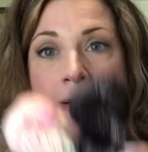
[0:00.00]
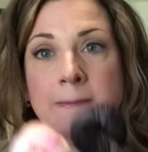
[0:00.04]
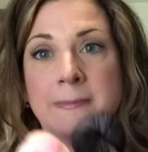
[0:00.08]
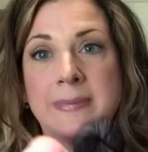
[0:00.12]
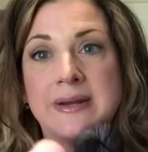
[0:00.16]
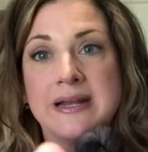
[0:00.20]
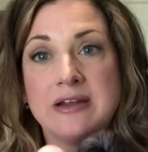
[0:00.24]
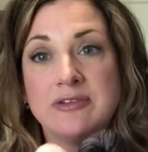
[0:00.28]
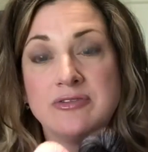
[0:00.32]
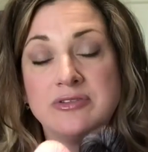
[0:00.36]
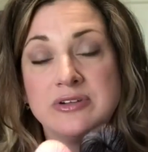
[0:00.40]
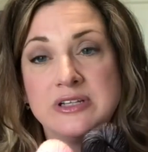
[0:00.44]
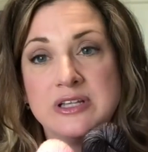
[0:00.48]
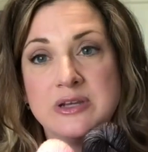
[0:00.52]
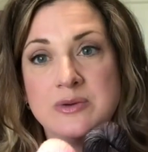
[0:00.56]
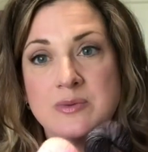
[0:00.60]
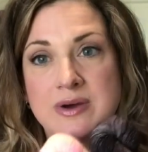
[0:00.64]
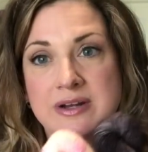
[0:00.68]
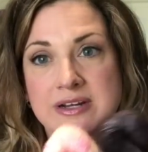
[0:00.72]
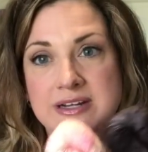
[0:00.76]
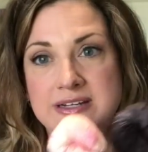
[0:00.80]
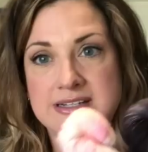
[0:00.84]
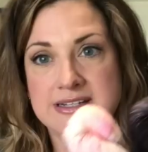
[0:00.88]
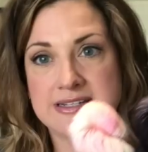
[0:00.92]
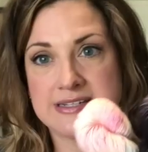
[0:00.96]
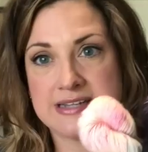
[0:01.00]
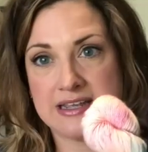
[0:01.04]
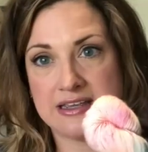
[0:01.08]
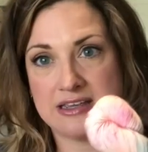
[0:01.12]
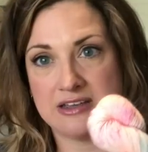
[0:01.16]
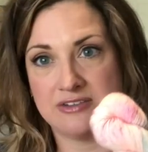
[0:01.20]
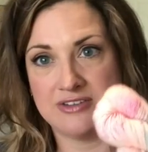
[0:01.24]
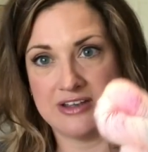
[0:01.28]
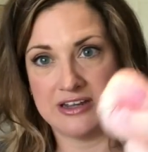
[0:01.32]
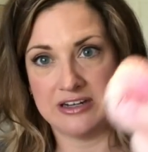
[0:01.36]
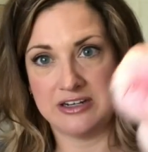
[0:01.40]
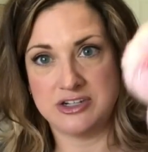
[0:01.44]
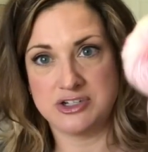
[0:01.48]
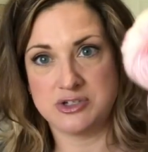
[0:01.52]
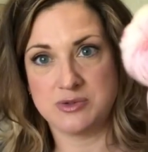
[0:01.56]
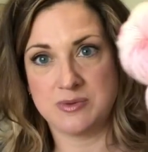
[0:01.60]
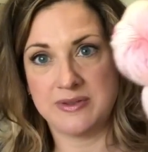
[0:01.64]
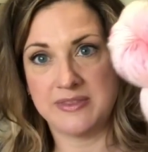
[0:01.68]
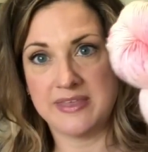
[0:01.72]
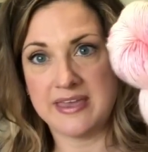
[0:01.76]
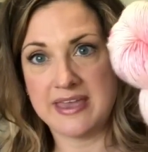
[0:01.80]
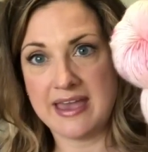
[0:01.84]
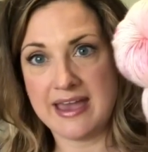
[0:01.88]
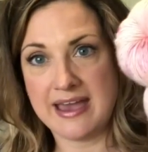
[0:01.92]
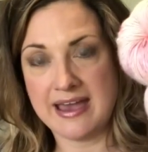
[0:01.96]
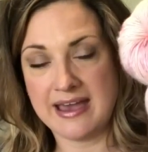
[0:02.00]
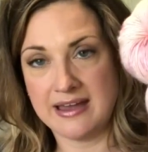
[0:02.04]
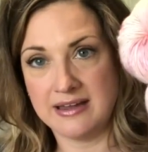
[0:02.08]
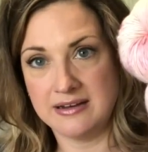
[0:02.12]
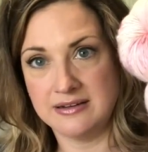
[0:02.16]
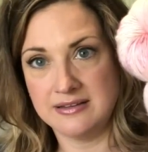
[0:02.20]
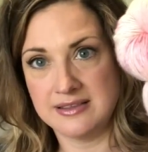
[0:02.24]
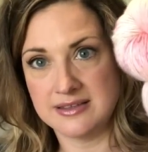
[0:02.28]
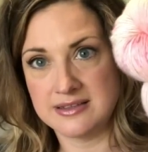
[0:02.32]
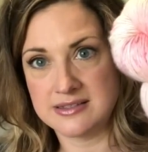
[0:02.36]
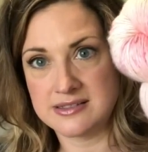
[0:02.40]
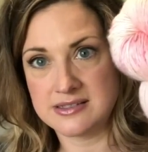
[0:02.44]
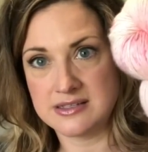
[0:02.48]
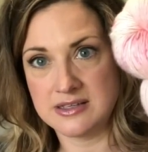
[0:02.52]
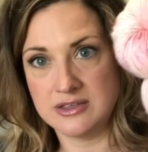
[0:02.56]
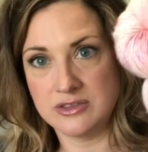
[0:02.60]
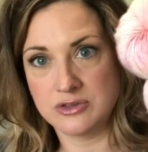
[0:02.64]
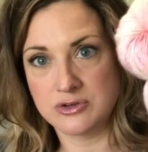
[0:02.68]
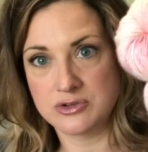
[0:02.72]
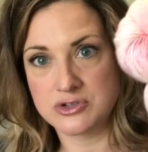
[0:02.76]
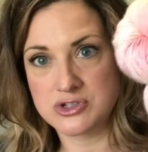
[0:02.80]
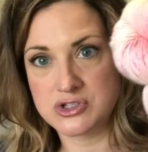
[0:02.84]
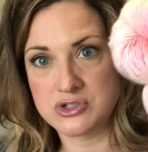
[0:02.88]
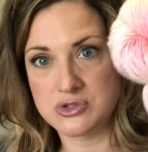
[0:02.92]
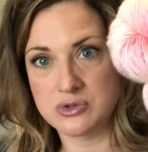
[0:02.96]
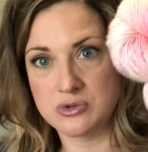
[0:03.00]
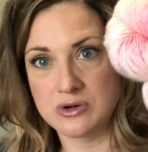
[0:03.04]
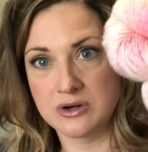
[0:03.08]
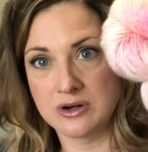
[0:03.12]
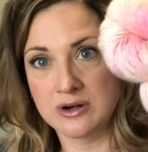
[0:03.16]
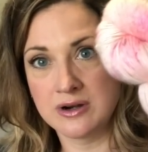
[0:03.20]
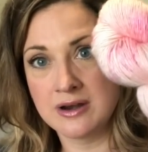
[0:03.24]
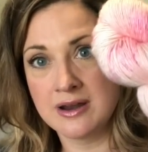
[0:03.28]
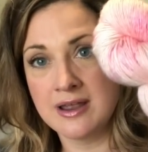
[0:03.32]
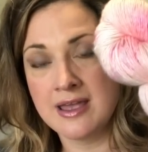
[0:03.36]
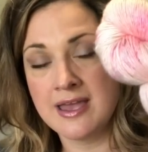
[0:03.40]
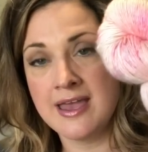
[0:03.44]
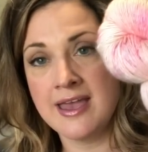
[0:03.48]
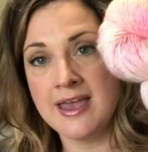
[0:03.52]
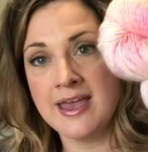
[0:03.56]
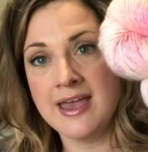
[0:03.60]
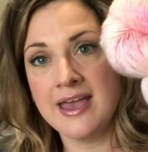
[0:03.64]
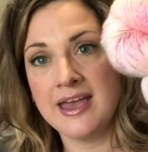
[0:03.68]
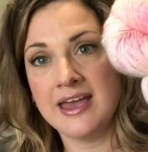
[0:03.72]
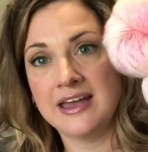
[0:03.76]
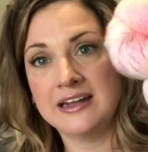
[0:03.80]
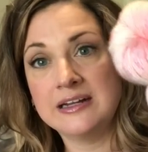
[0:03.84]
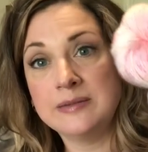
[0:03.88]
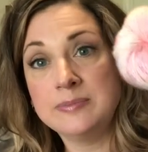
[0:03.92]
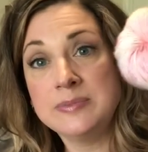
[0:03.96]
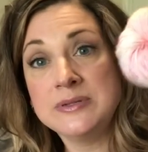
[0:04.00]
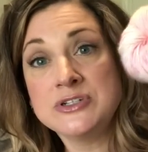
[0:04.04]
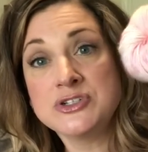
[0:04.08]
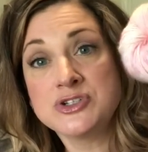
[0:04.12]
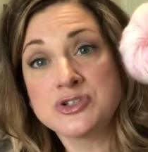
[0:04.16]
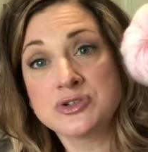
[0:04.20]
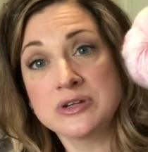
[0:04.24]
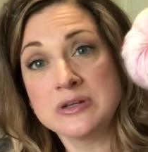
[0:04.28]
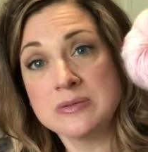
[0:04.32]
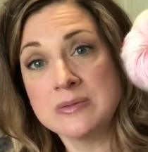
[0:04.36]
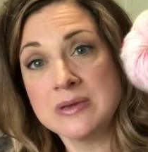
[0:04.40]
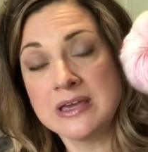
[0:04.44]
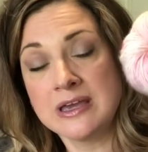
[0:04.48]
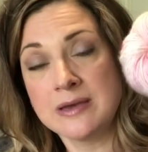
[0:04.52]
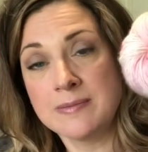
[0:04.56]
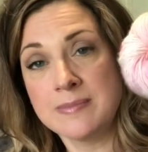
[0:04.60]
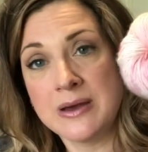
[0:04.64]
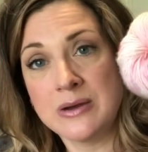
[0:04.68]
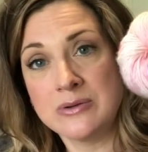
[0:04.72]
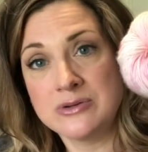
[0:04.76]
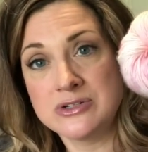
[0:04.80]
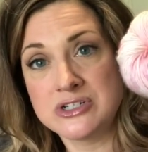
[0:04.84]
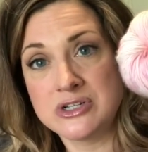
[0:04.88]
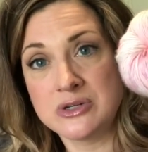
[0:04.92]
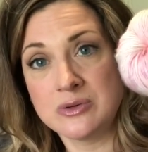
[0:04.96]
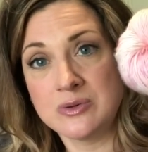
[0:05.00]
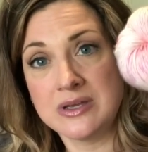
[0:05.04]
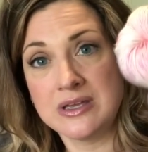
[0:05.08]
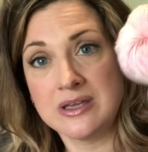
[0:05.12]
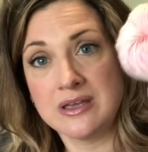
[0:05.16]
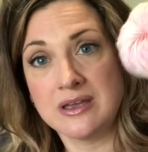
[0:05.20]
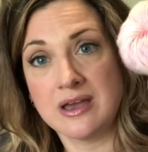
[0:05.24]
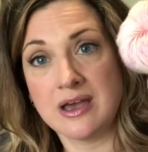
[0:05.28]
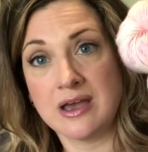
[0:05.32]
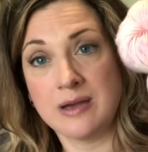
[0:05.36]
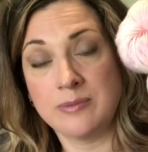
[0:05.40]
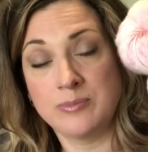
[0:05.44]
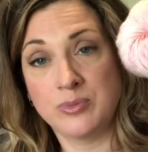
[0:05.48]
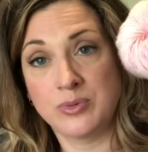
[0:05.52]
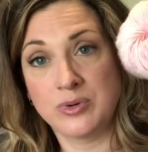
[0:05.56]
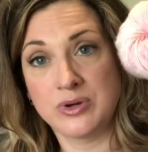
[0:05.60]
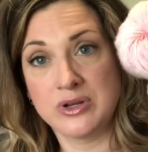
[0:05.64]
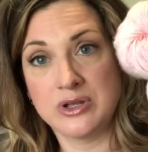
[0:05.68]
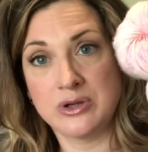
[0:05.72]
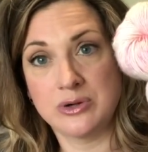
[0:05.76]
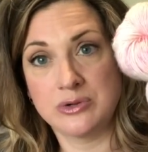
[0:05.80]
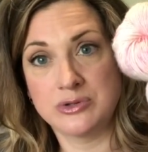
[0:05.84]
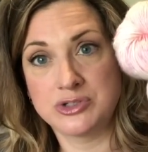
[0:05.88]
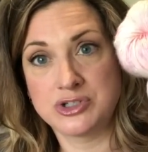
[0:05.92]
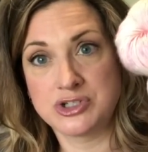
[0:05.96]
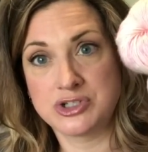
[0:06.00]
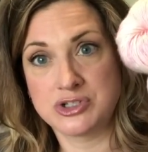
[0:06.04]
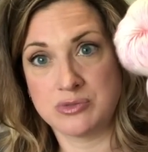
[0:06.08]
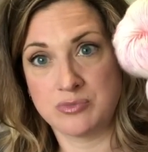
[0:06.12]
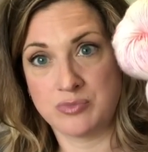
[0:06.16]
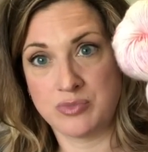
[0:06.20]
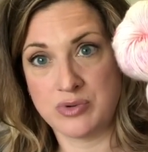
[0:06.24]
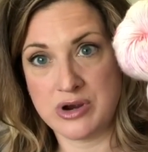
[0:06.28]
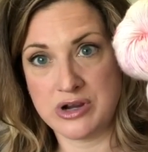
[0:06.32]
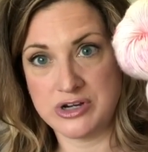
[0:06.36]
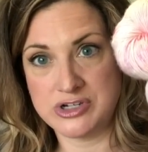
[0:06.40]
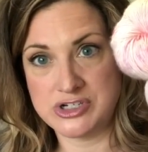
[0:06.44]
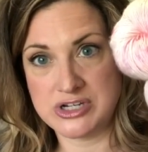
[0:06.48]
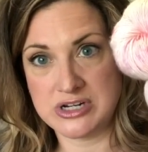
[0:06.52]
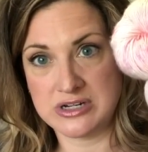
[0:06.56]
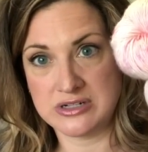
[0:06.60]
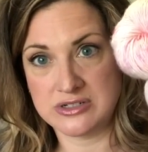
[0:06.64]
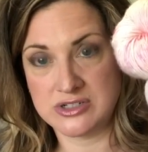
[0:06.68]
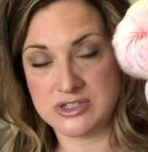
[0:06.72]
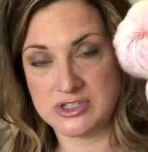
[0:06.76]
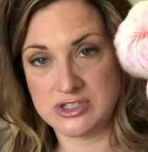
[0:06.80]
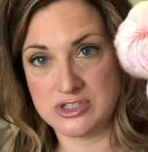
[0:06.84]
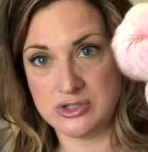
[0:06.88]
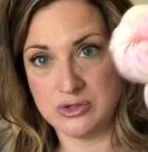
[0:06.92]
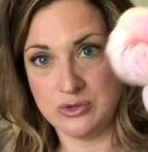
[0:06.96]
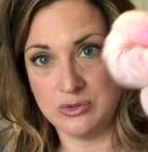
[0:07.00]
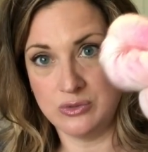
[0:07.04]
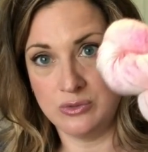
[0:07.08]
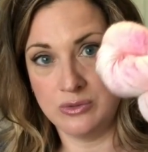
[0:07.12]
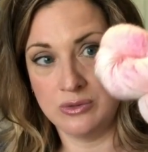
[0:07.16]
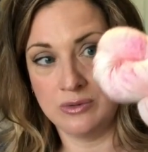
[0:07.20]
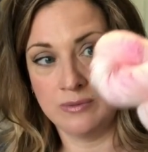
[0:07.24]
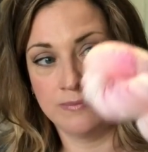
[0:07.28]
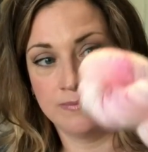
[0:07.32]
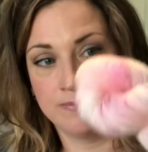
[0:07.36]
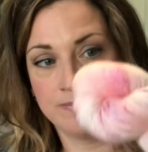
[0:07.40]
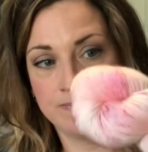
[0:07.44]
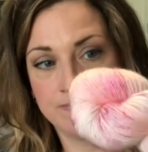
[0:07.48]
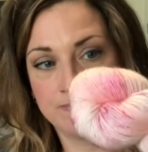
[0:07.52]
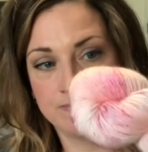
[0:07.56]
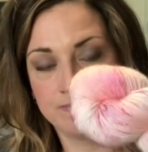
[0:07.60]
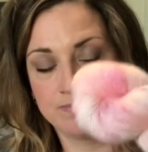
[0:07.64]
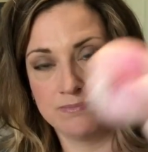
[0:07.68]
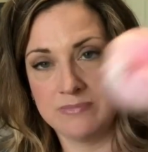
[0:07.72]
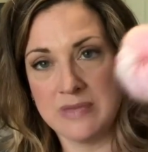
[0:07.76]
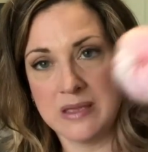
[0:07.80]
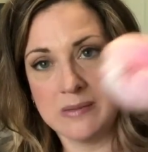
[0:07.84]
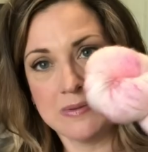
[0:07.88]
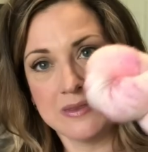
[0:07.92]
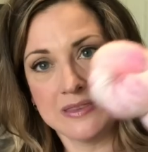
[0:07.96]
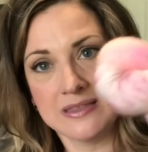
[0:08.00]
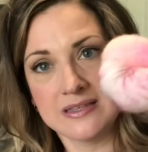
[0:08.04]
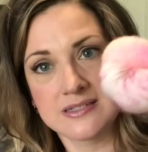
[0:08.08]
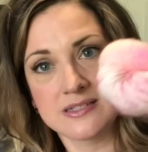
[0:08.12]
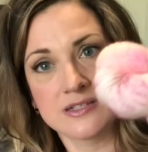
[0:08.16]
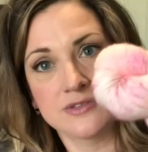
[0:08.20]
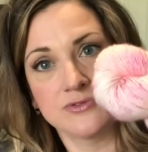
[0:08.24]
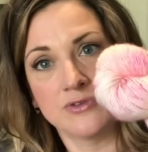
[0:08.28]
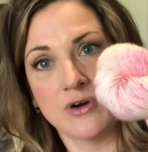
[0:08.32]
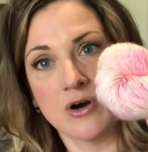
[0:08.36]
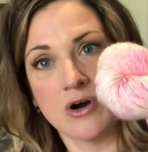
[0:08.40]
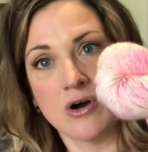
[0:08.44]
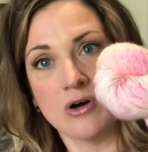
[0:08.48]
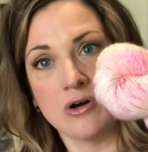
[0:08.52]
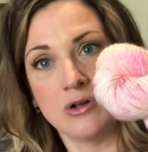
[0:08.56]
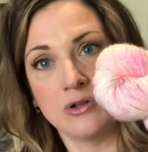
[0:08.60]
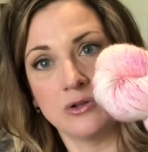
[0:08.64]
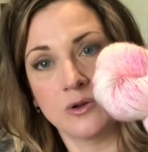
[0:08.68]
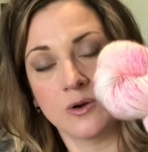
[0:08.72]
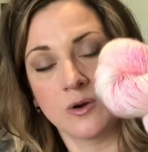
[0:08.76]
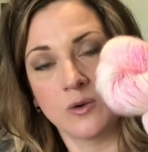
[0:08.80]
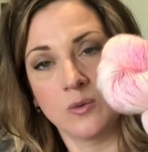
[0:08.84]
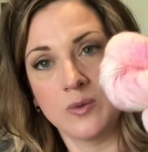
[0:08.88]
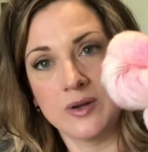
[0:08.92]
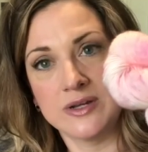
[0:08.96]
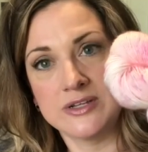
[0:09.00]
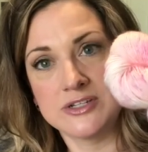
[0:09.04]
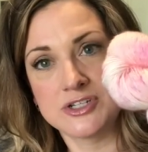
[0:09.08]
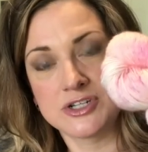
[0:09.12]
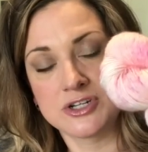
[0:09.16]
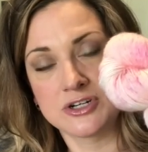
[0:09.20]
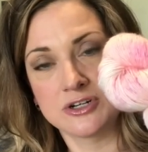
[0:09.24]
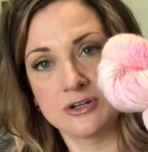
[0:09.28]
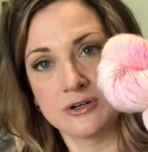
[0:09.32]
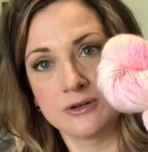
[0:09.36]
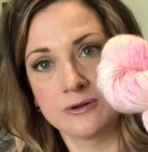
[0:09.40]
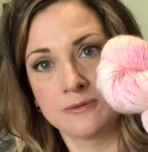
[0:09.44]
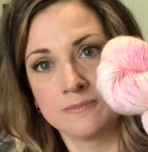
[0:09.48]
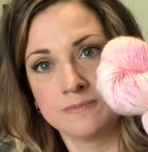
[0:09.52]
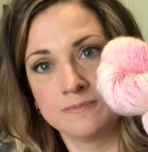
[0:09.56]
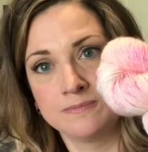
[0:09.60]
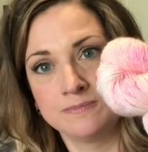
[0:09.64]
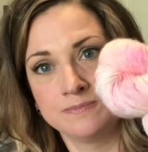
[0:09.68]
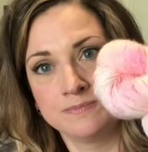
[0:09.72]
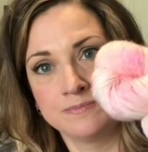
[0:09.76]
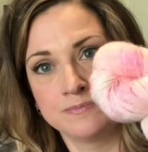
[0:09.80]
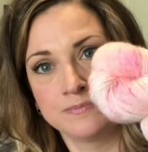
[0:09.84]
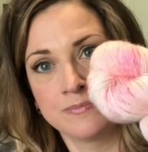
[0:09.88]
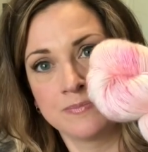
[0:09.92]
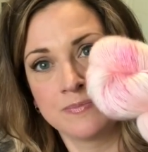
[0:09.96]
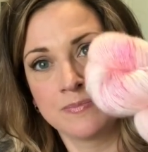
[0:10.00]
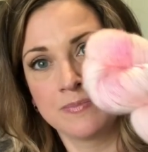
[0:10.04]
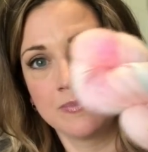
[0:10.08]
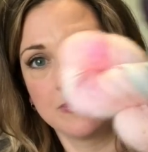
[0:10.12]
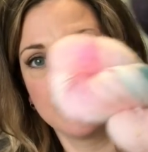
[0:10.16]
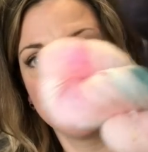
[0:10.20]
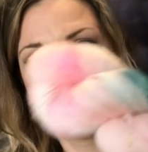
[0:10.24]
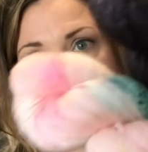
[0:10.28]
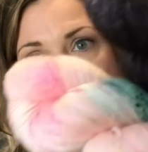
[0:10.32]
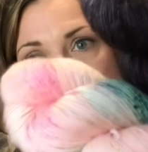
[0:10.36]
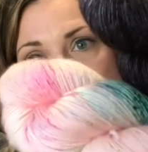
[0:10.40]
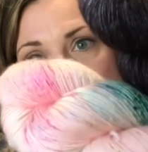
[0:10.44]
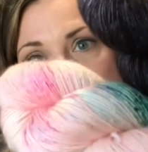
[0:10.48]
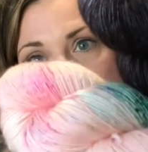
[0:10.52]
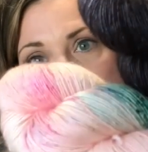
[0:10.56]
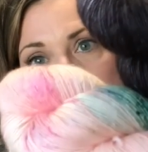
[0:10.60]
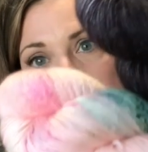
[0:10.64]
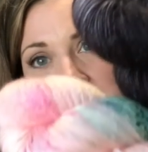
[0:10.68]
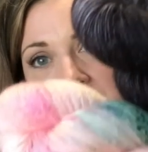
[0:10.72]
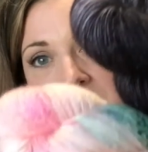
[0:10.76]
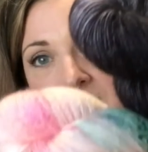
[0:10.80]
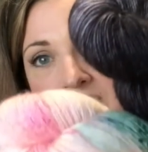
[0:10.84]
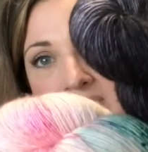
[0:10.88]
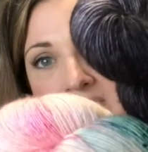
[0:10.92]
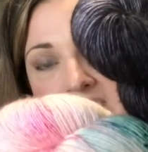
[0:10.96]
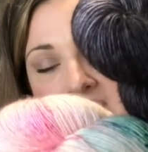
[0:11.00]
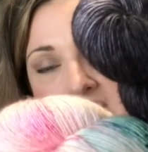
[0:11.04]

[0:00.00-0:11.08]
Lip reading: but I really wanted to take advantage while they had this in their store. And I've been dreaming about doing a brioche project soon, maybe this fall or winter. I thought